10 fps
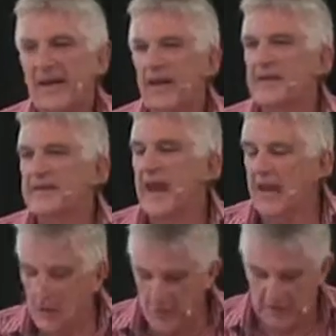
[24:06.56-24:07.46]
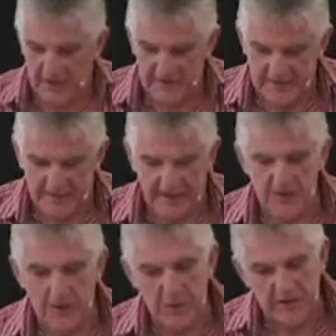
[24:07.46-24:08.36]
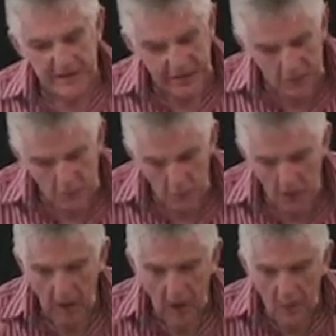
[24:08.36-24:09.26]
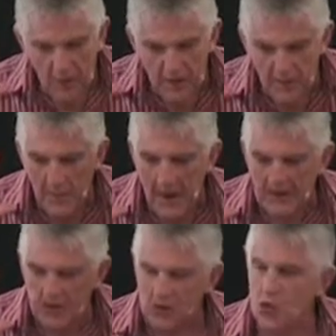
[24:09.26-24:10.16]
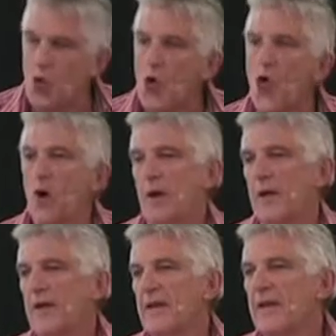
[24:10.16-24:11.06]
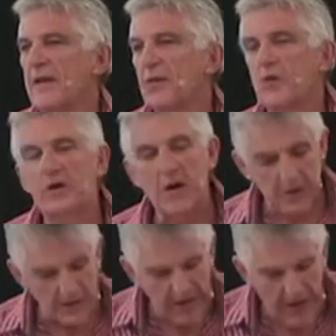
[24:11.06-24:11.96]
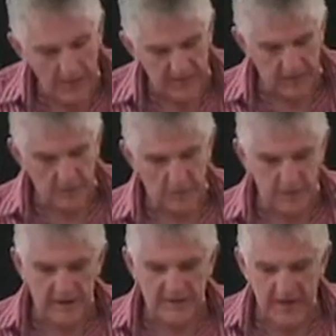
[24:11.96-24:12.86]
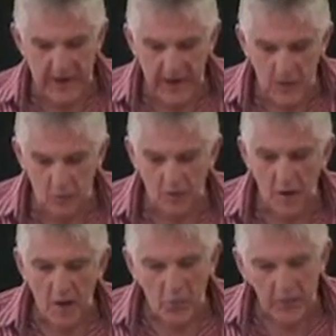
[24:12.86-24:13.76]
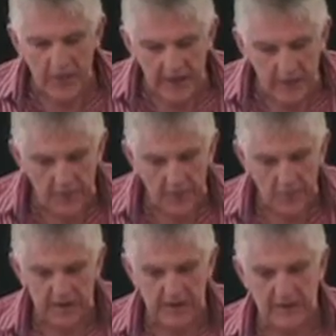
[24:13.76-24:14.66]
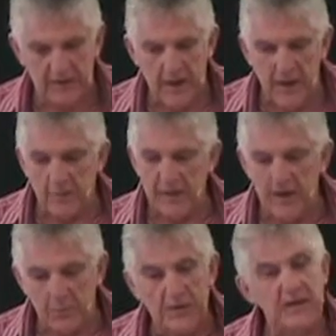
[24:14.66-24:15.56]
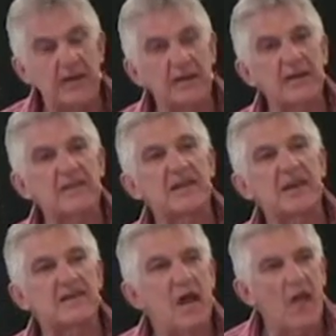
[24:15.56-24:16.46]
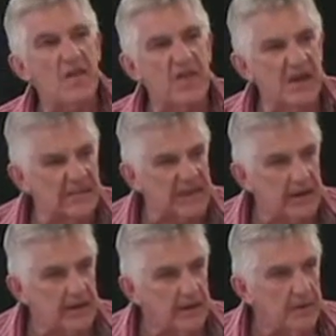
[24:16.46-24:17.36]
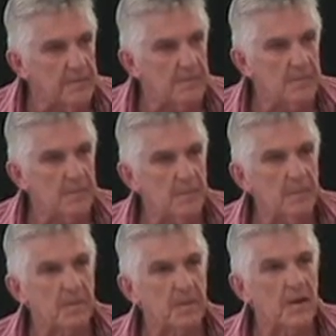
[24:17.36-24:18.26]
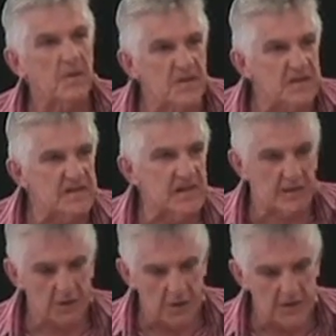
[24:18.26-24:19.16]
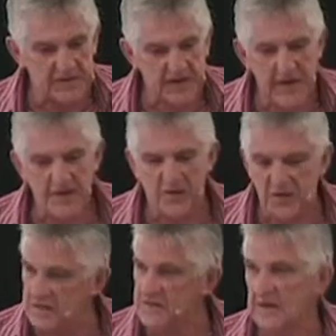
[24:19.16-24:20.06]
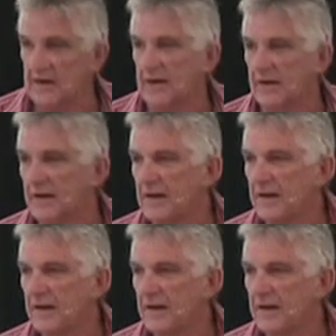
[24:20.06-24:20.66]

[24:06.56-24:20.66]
Entangles us. And so he's saying, you know what? We've got to make sure that we don't allow ourselves to be entangled with any of those sins. But he particularly says, the sin. The sin. You notice that? The sin.